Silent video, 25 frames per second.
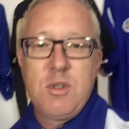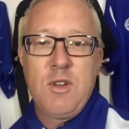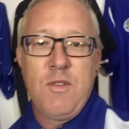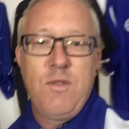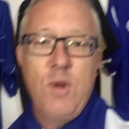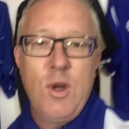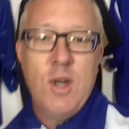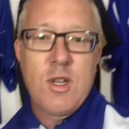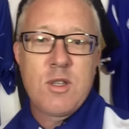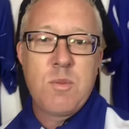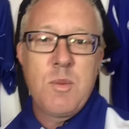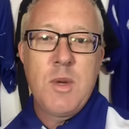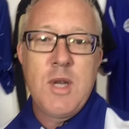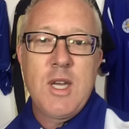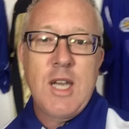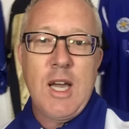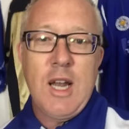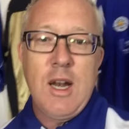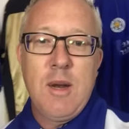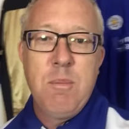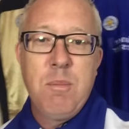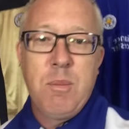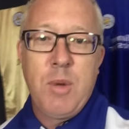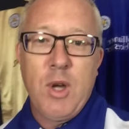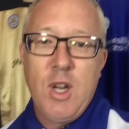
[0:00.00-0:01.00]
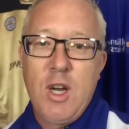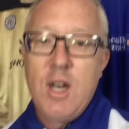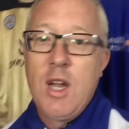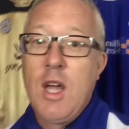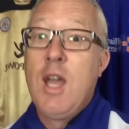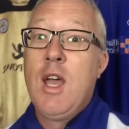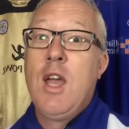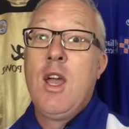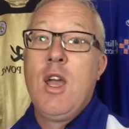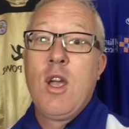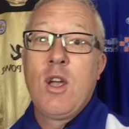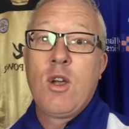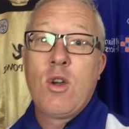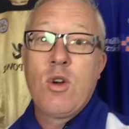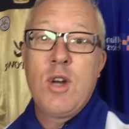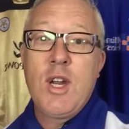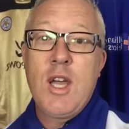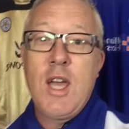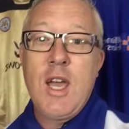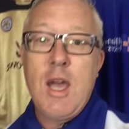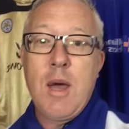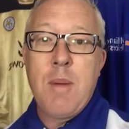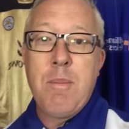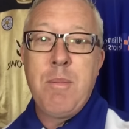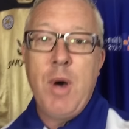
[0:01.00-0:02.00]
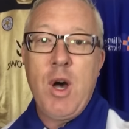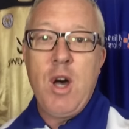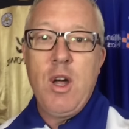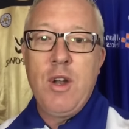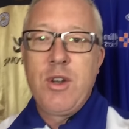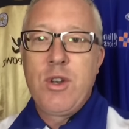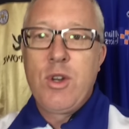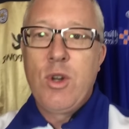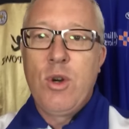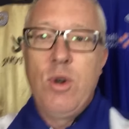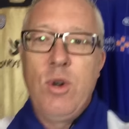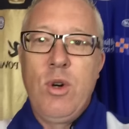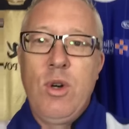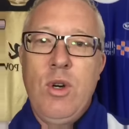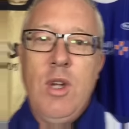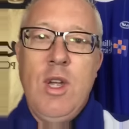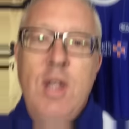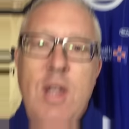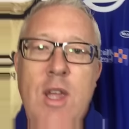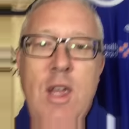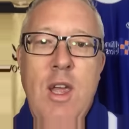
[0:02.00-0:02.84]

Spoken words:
if you ask me, Callum, but could he hit a barn door?